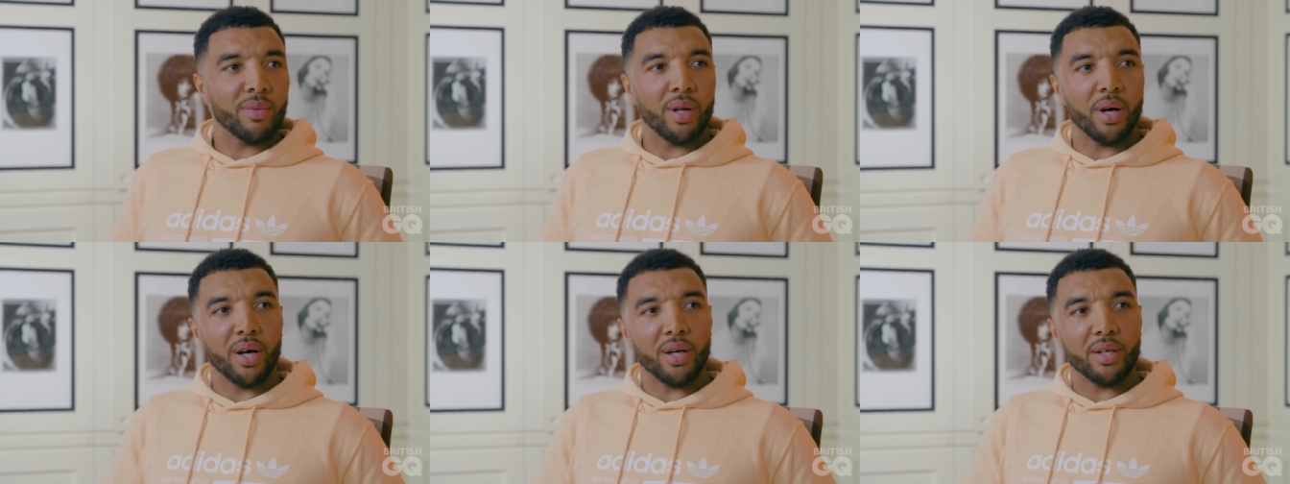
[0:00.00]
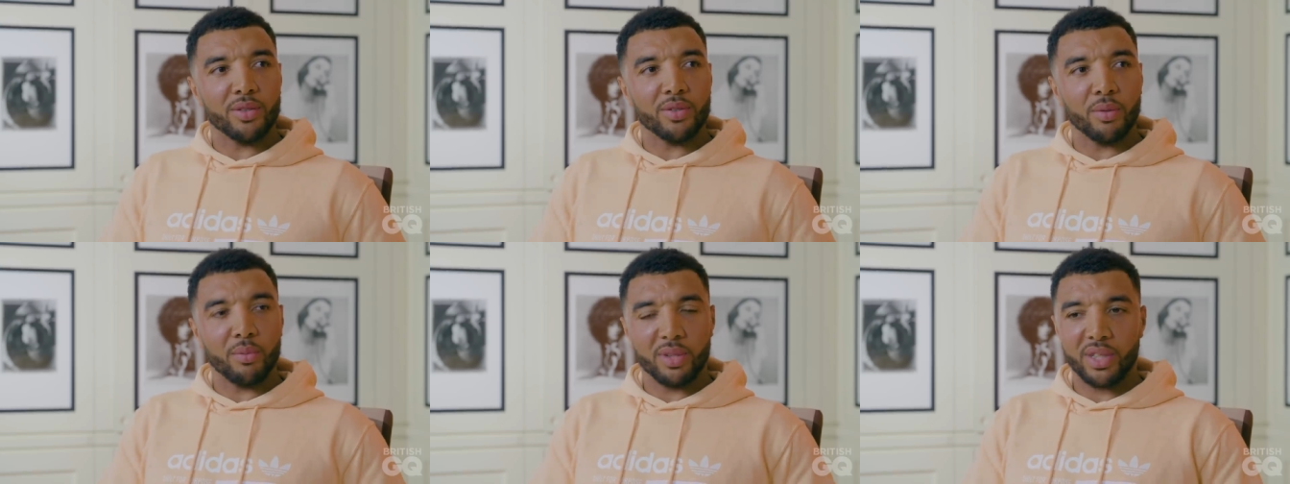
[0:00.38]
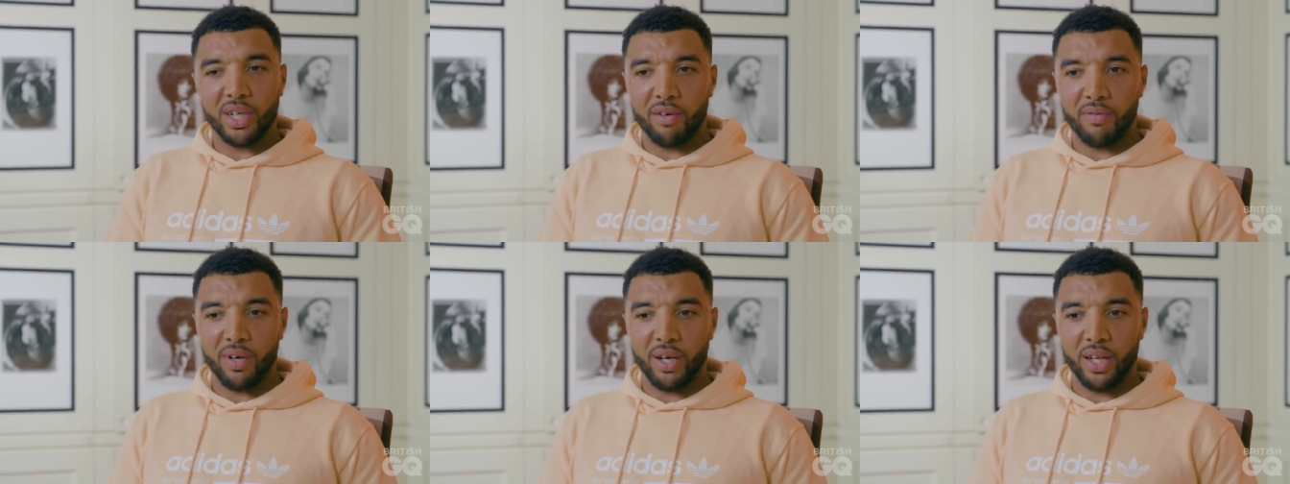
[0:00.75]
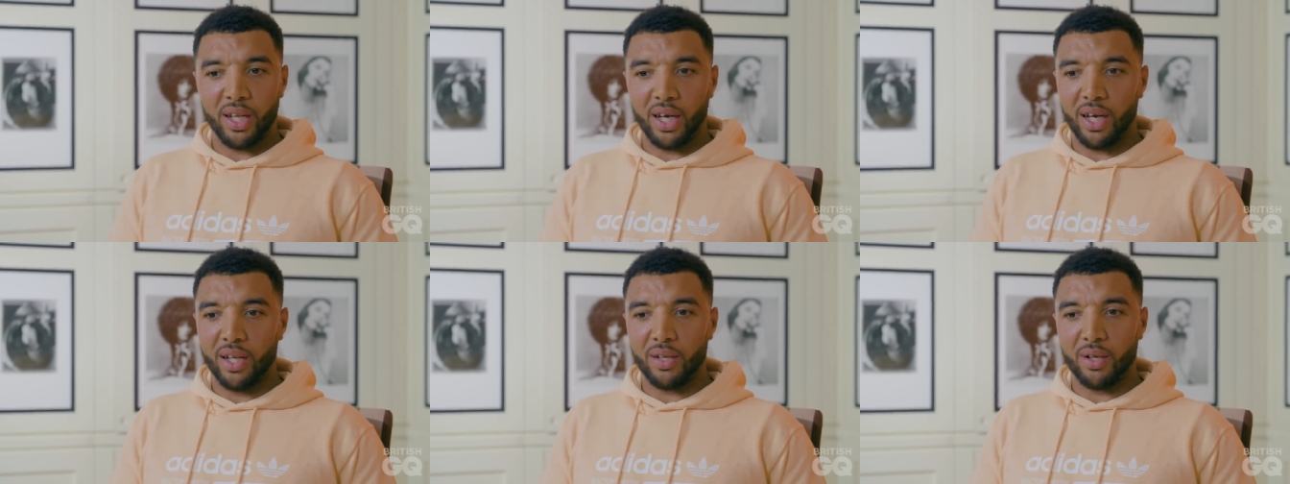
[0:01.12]
Nah, I took myself out
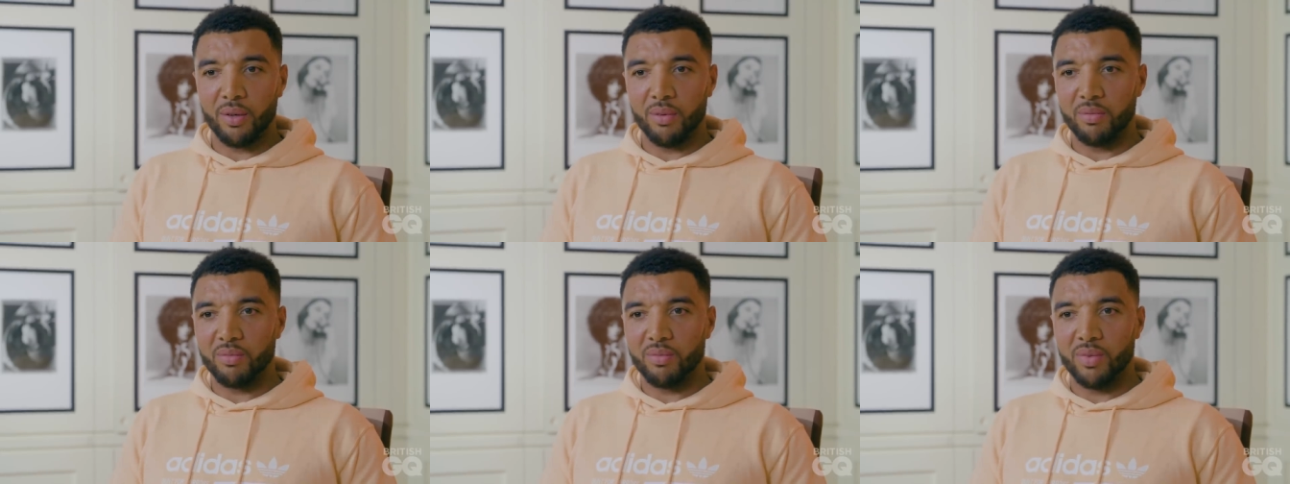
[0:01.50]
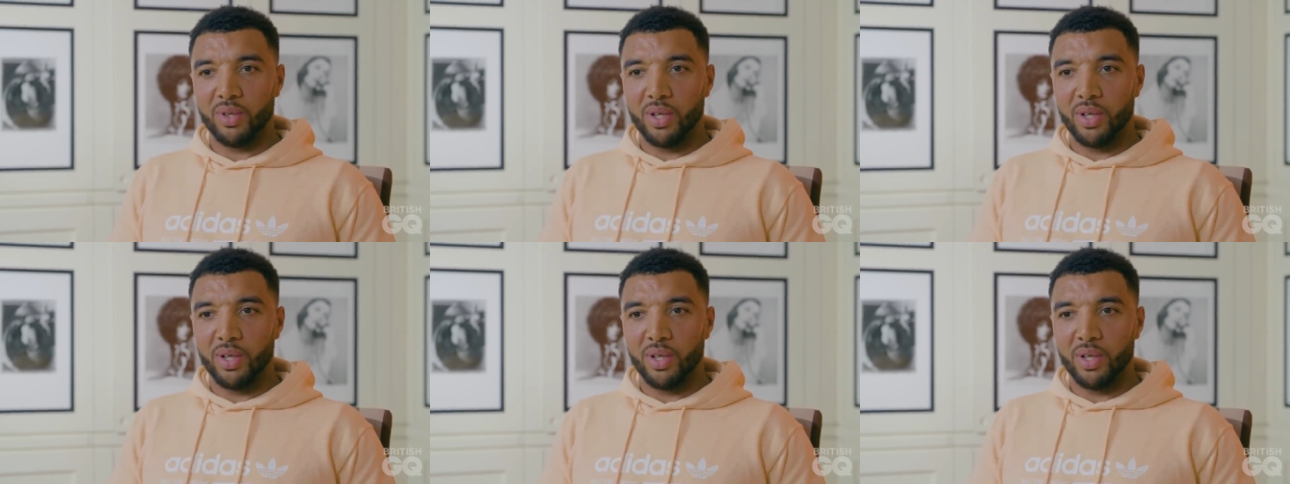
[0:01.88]
of that.